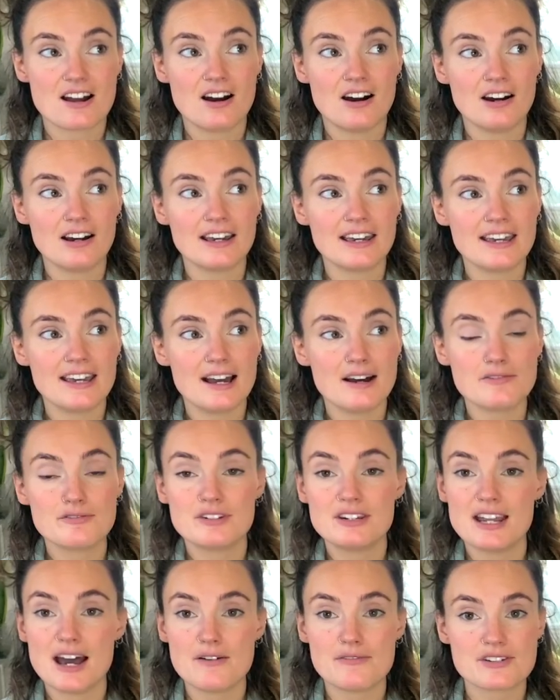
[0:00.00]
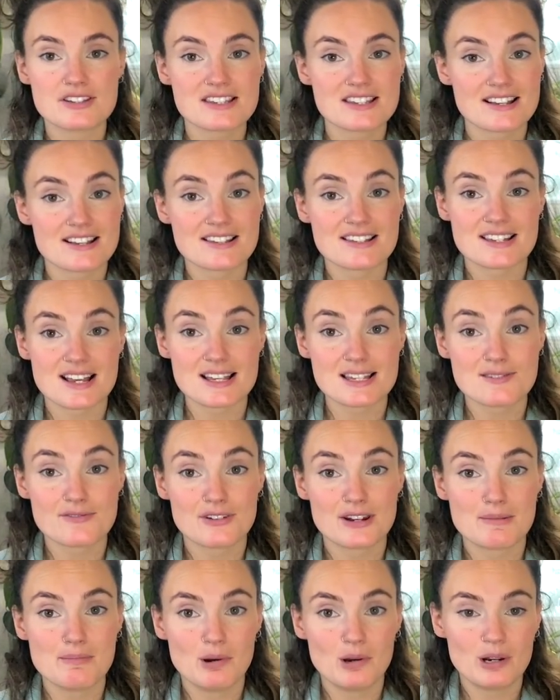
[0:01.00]
I have never
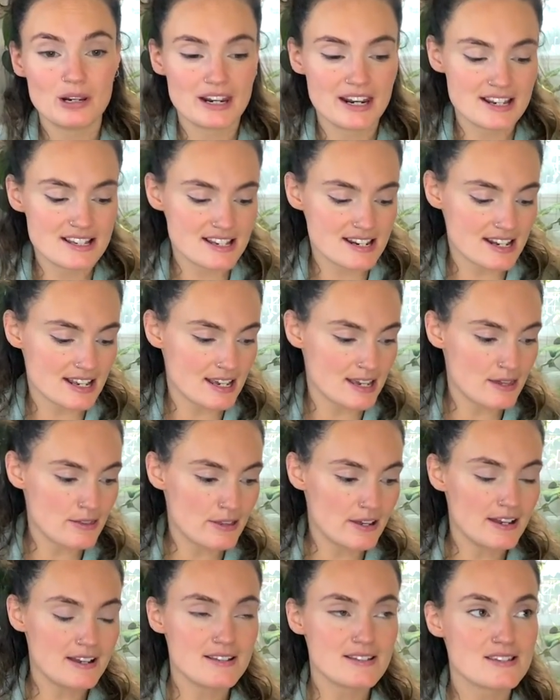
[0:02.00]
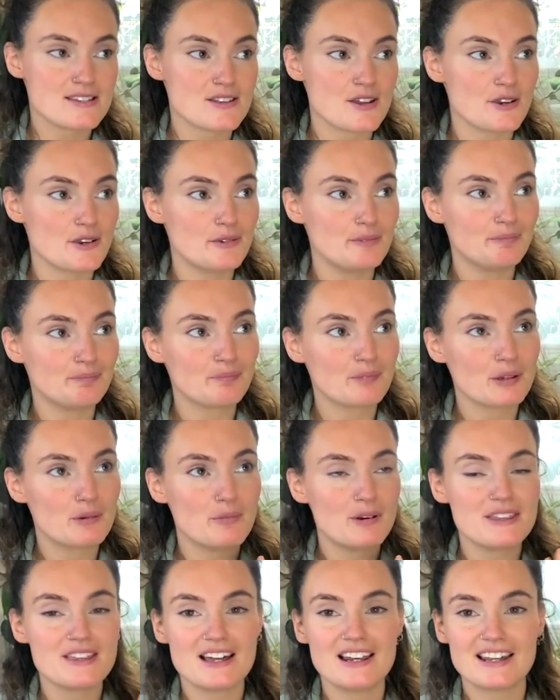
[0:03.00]
successfully pollinated either. So
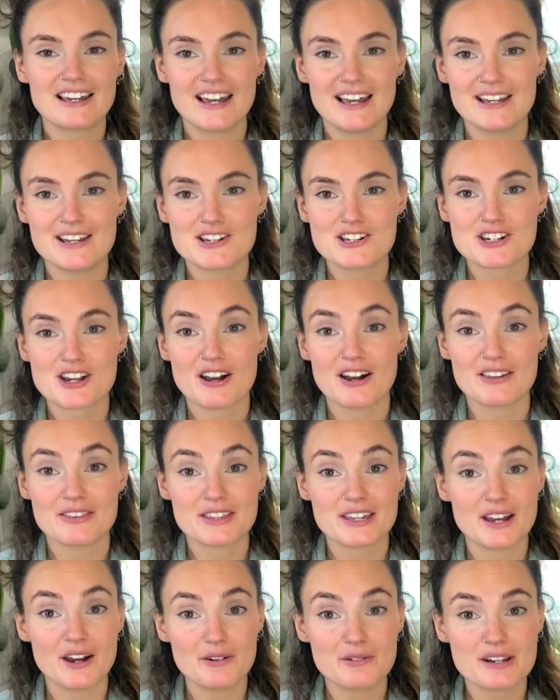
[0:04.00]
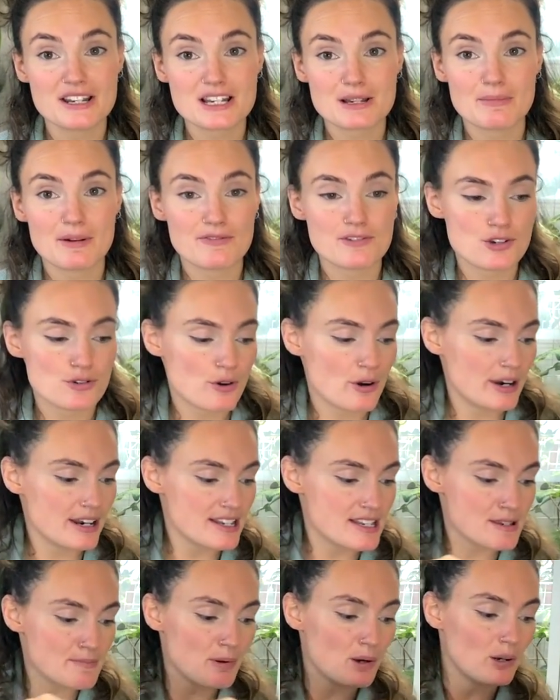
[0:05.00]
with alocasia, the only time I've tried
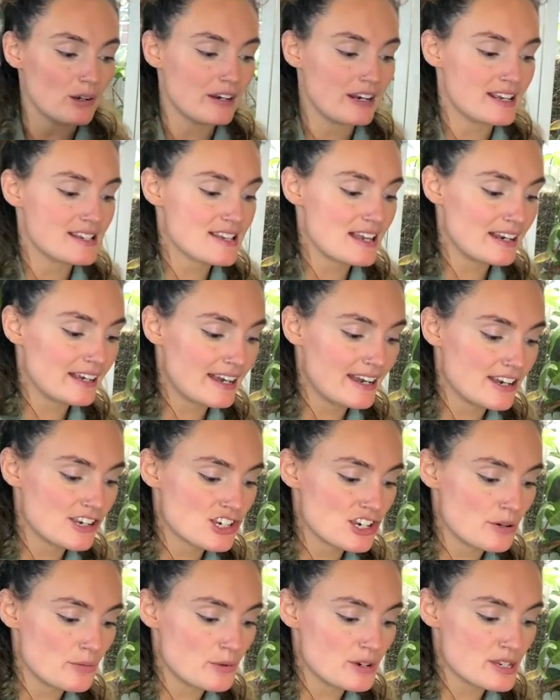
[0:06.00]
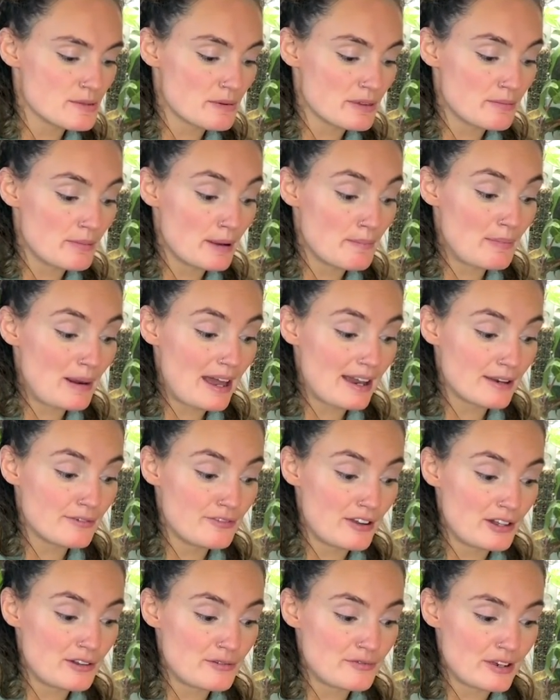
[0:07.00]
to pollinate alocasia was with my black
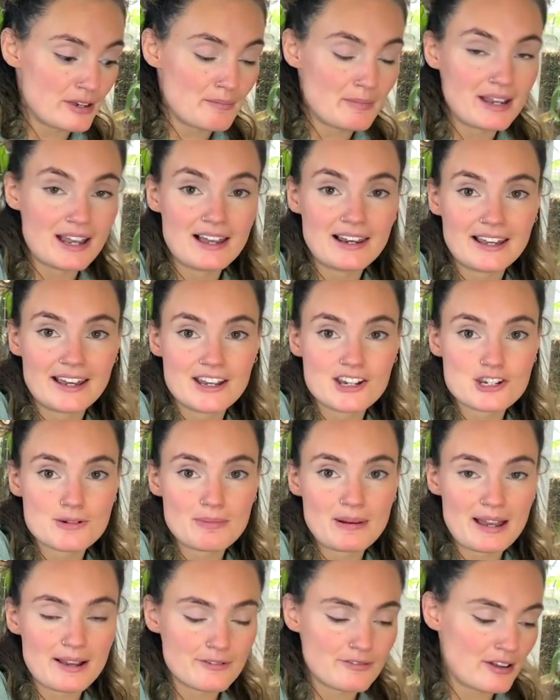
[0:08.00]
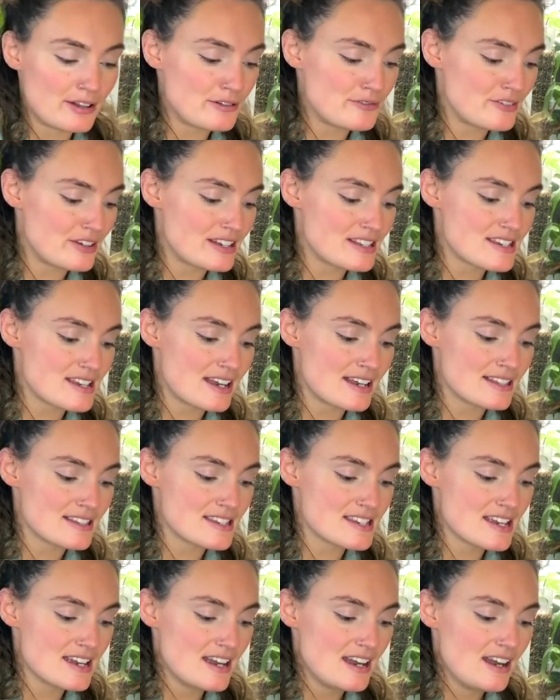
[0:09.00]
velvet, my alocasia black velvet. And
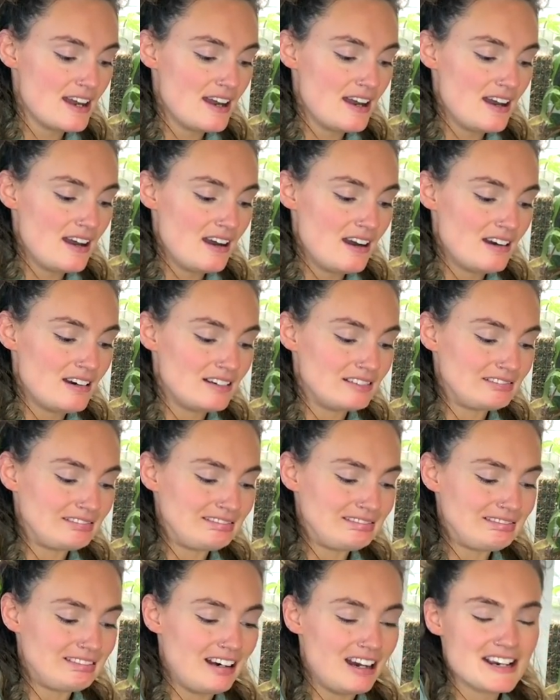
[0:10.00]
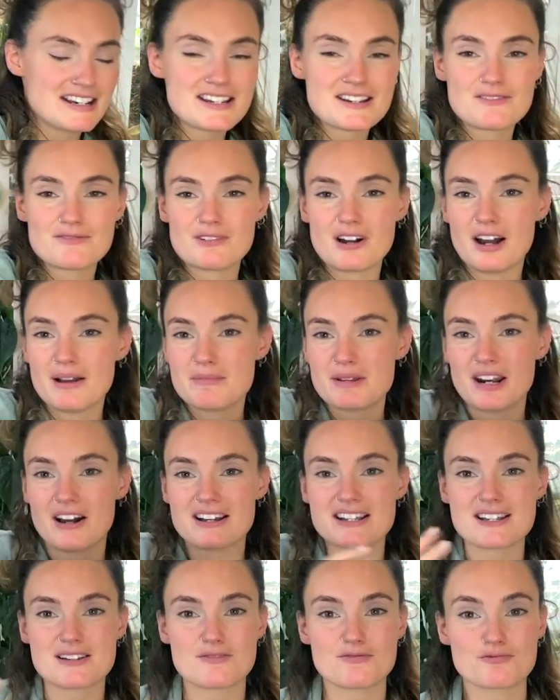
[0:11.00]
oh, I didn't, I mean, I
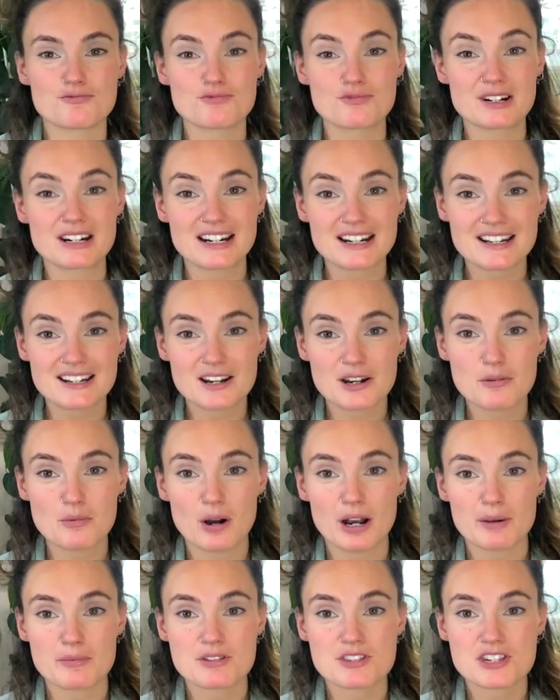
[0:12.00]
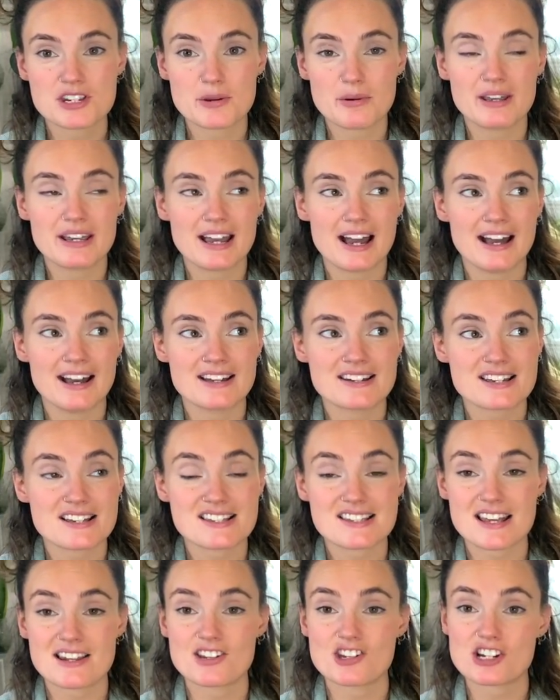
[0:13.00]
didn't really know what I was doing. And
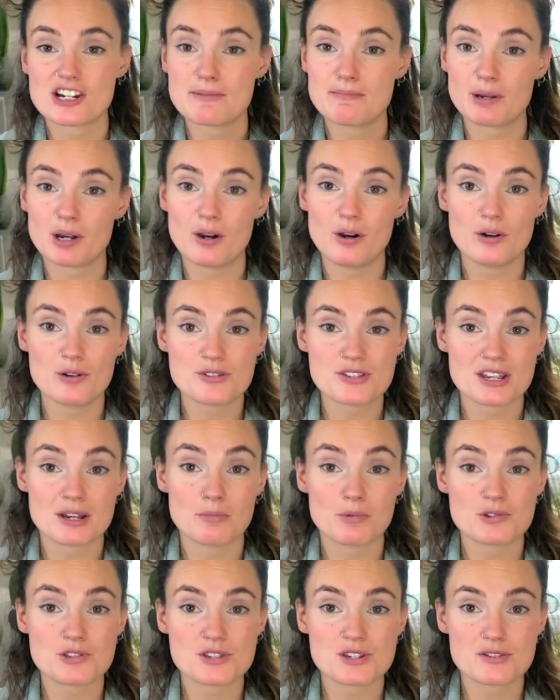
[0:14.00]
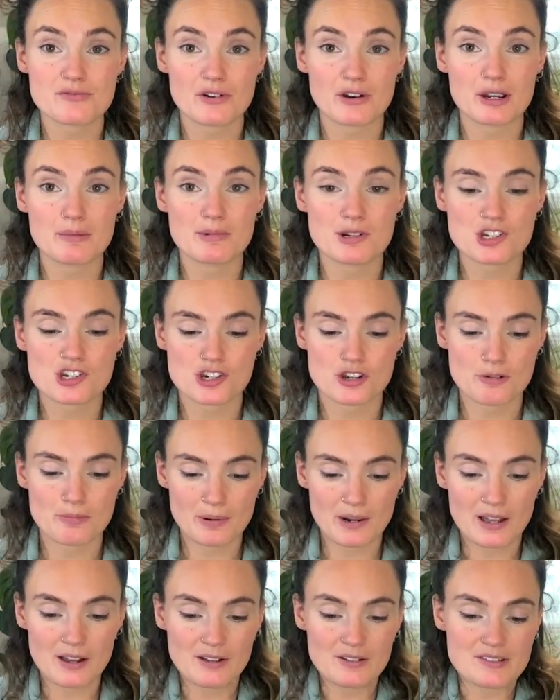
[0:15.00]
essentially, because it wasn't a very mature
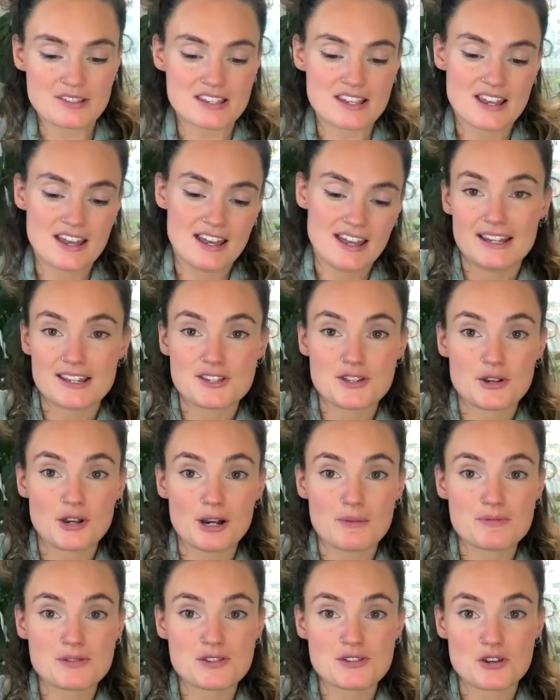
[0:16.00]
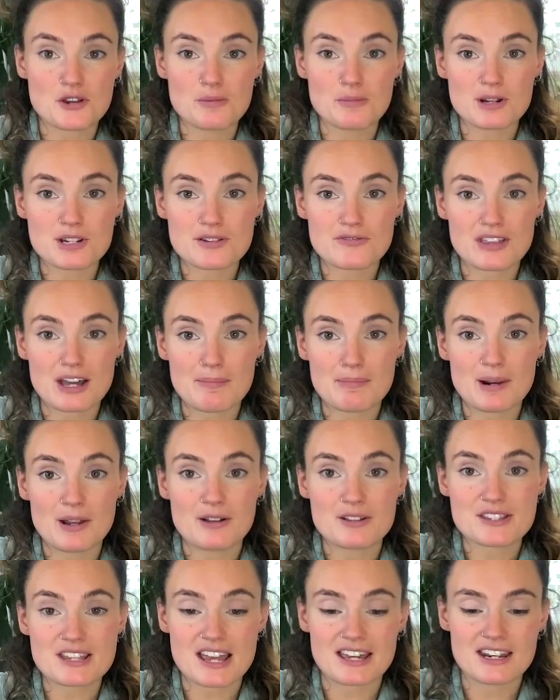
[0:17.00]
plant, it took up so much of that
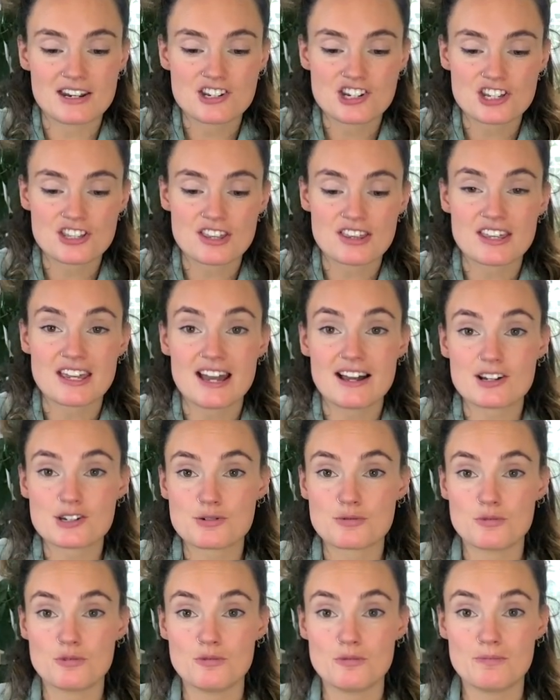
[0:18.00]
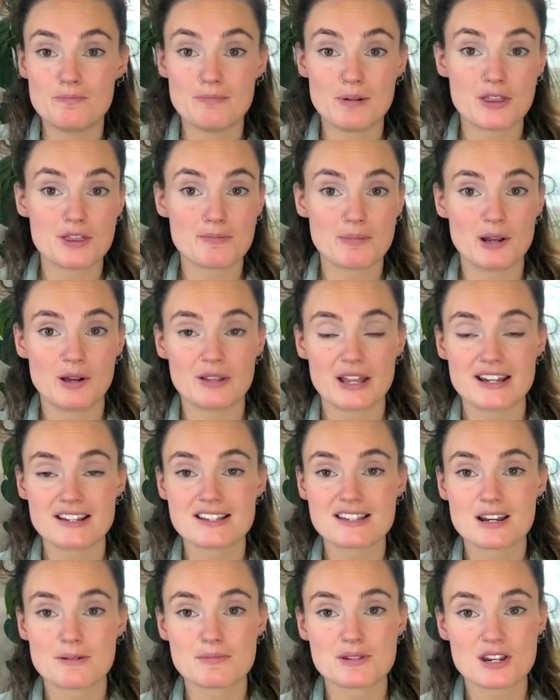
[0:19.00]
plant's energy that the actual mother plant
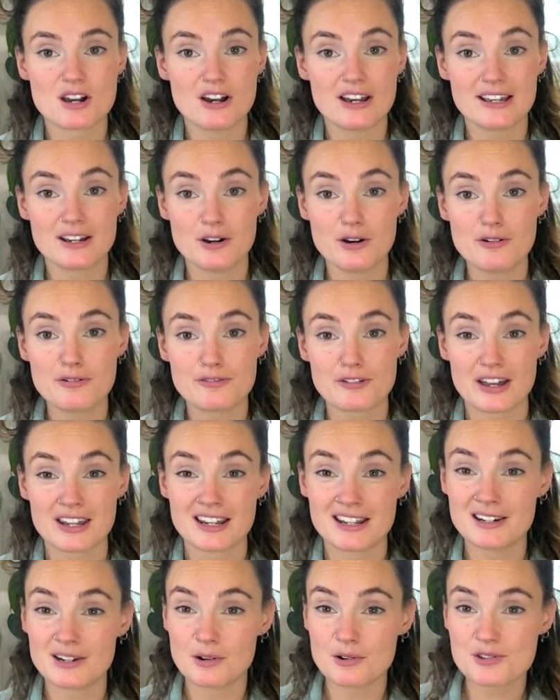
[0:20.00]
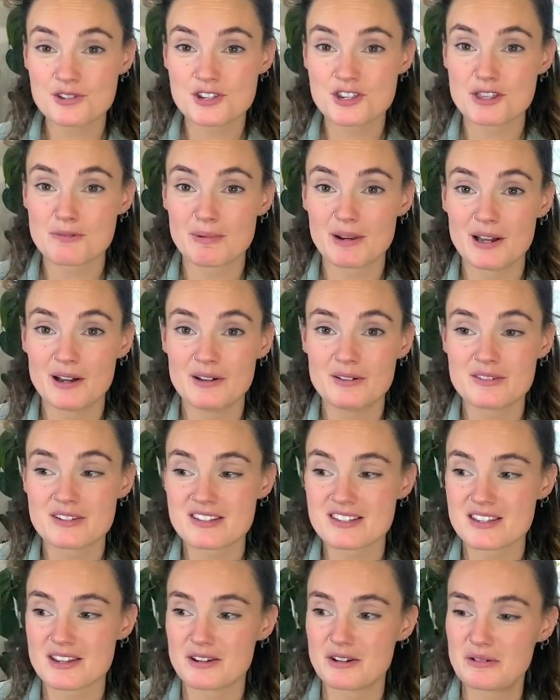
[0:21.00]
ended up dying off and I lost the plant.
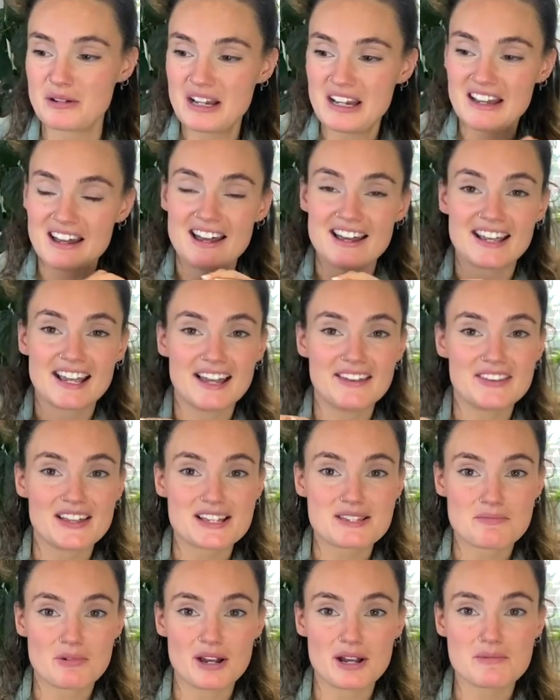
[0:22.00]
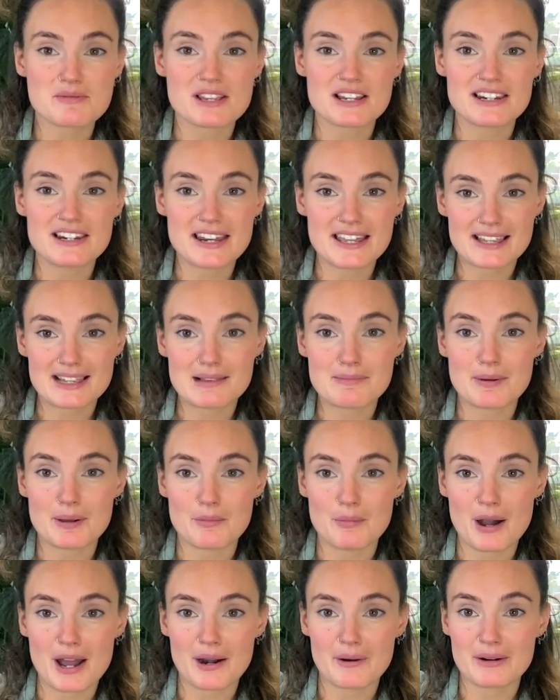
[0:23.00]
So, again, that's why I was a little bit
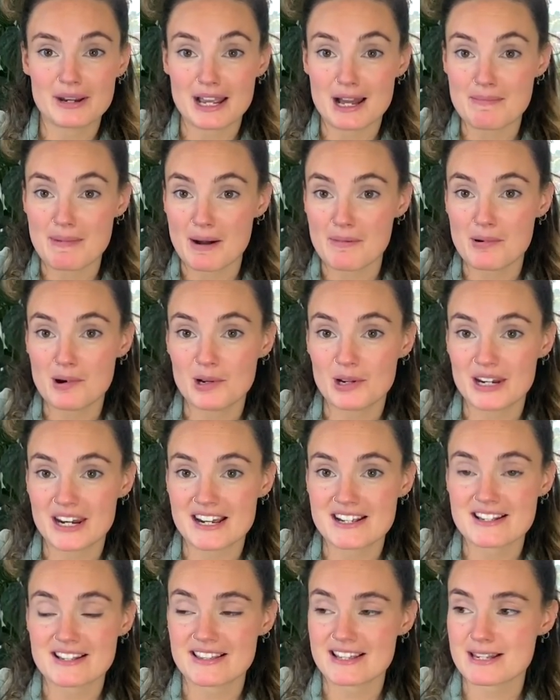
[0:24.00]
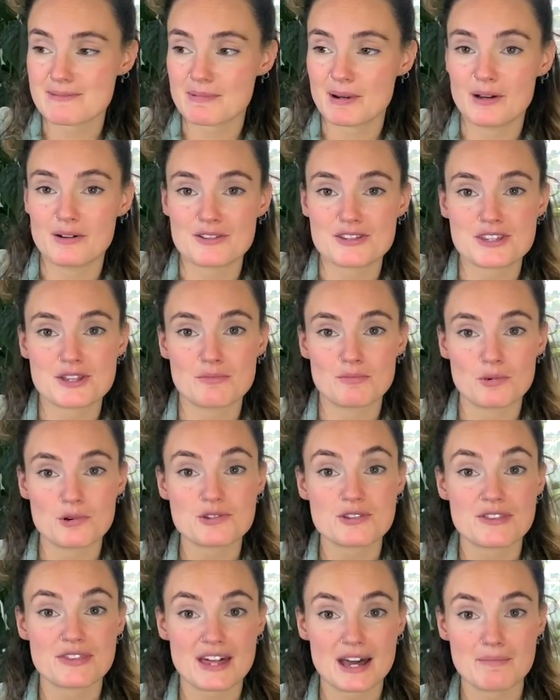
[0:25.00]
wary about pollinating this plant that
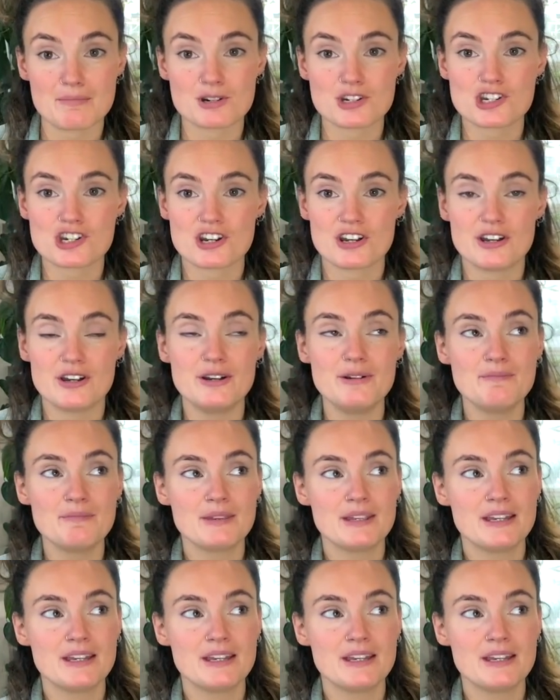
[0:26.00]
wasn't that mature.